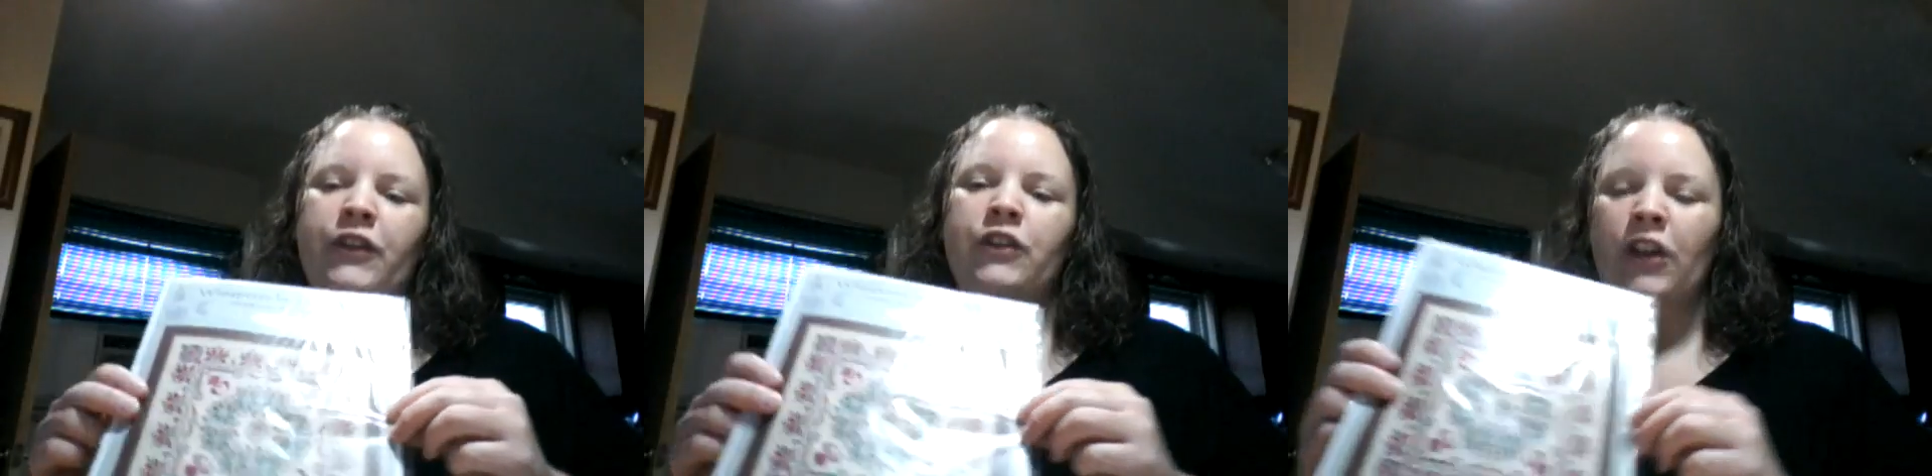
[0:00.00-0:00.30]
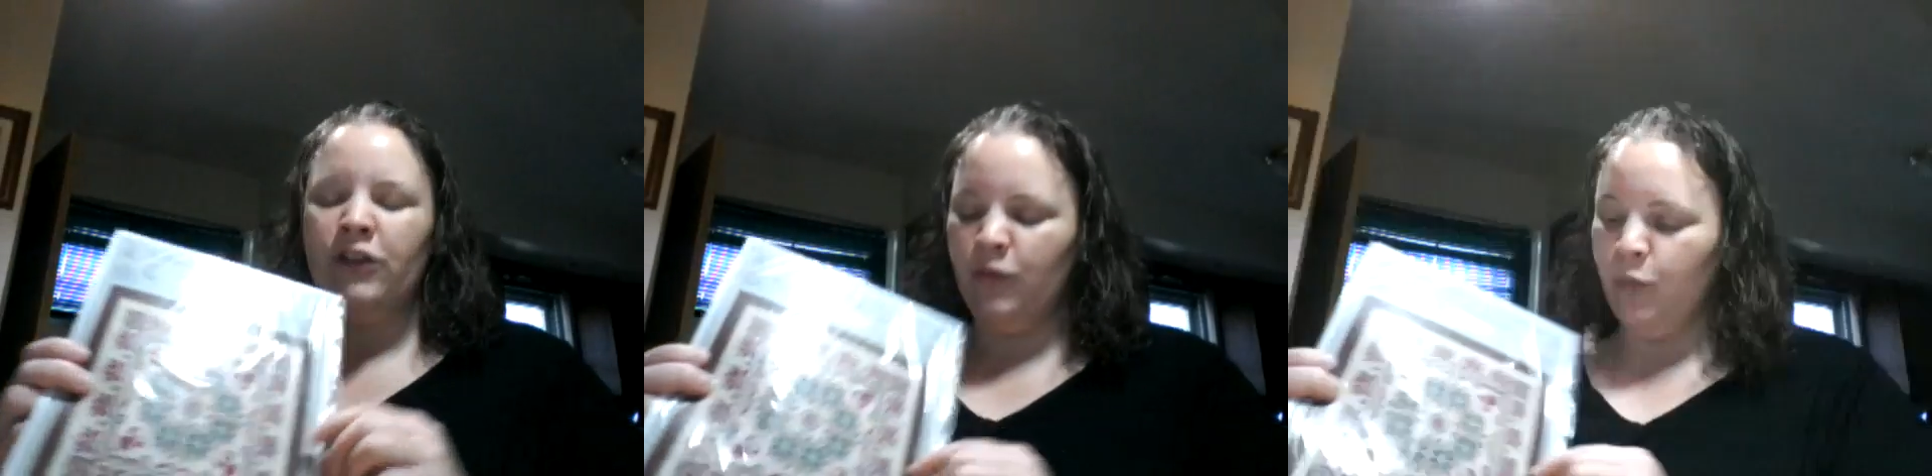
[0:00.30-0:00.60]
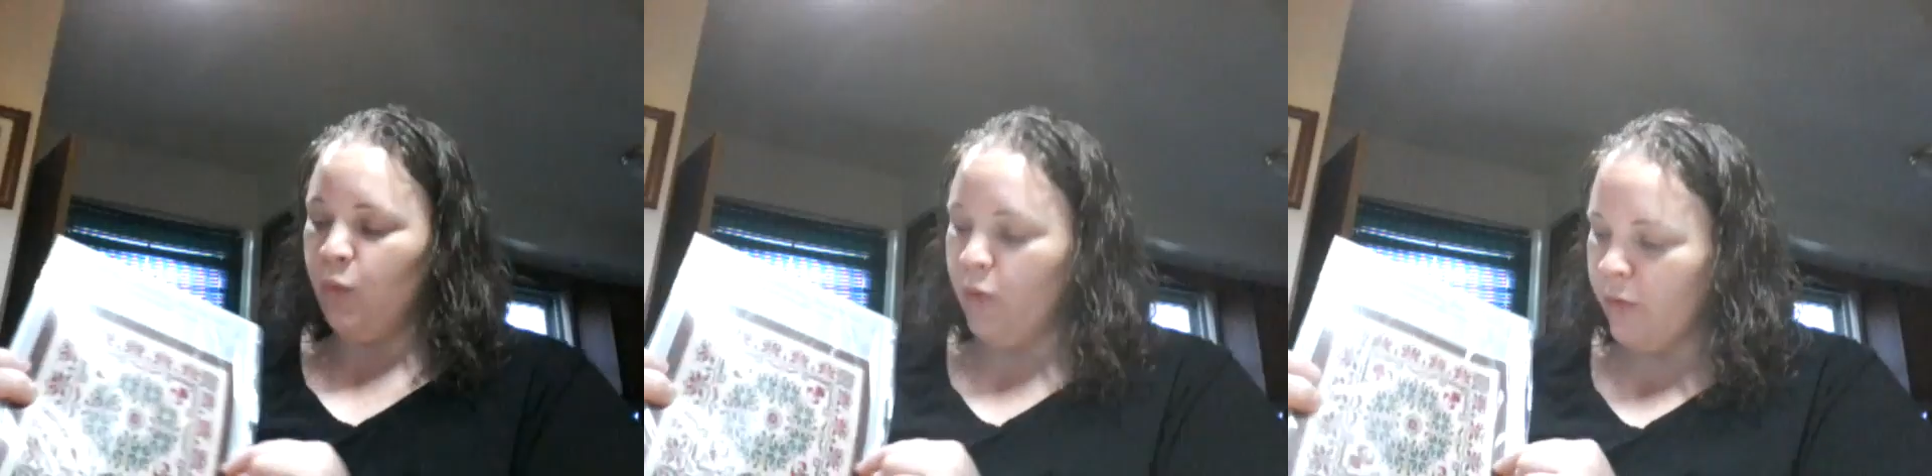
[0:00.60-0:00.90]
other colors
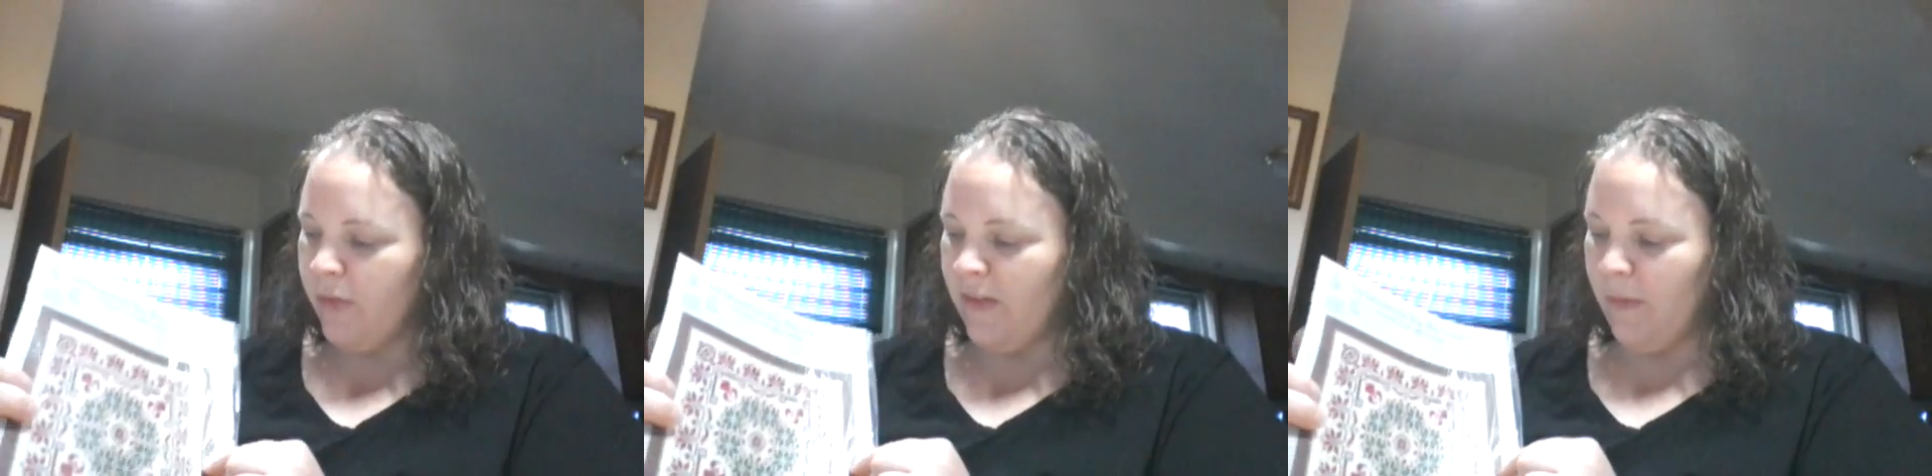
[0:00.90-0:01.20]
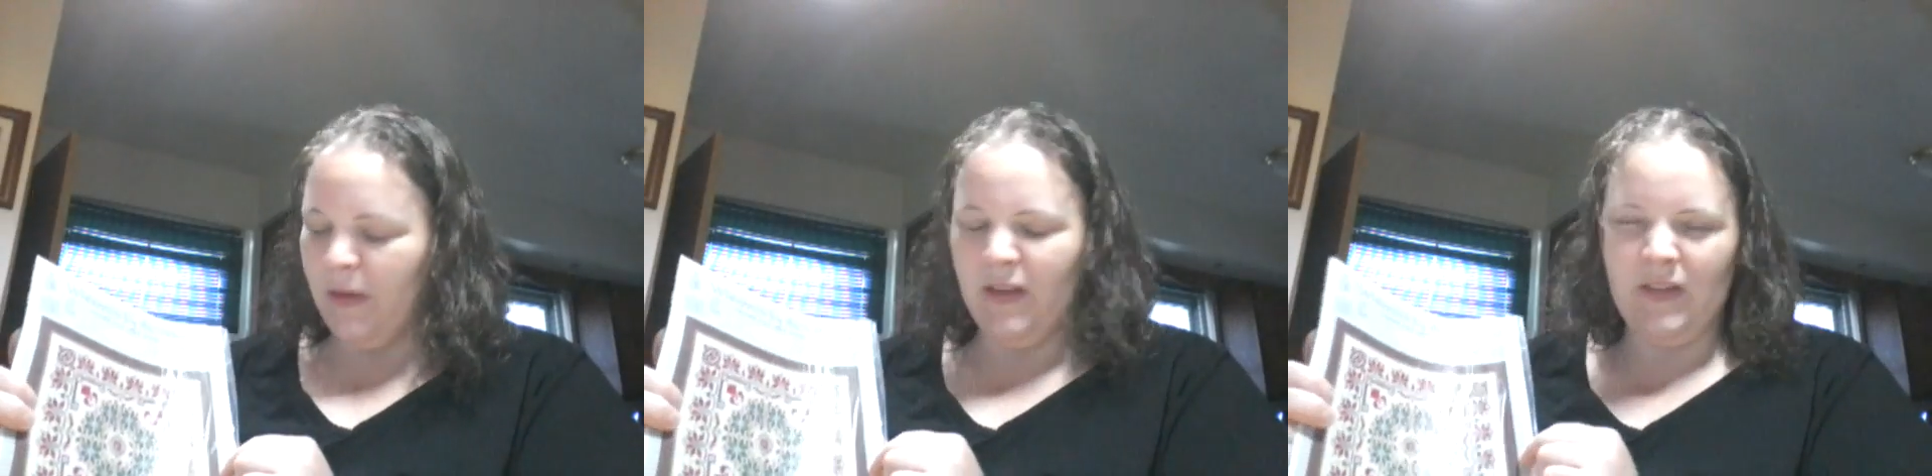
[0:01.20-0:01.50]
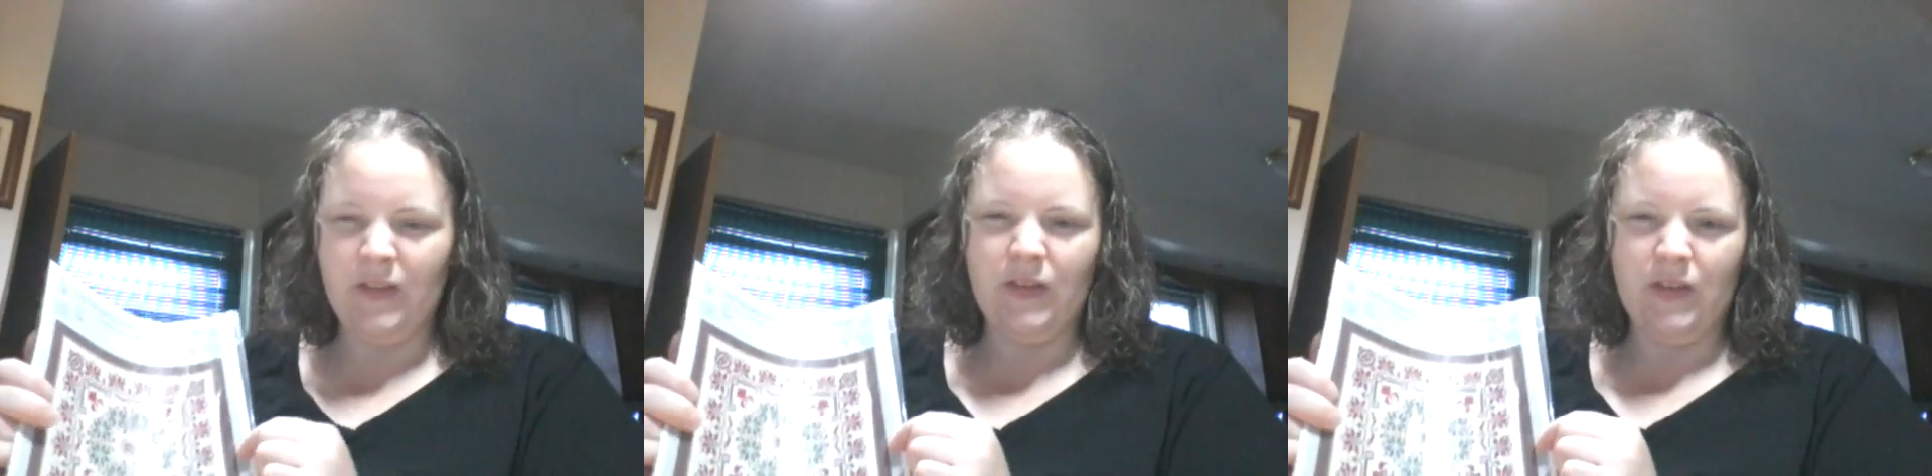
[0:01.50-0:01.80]
would work with this, because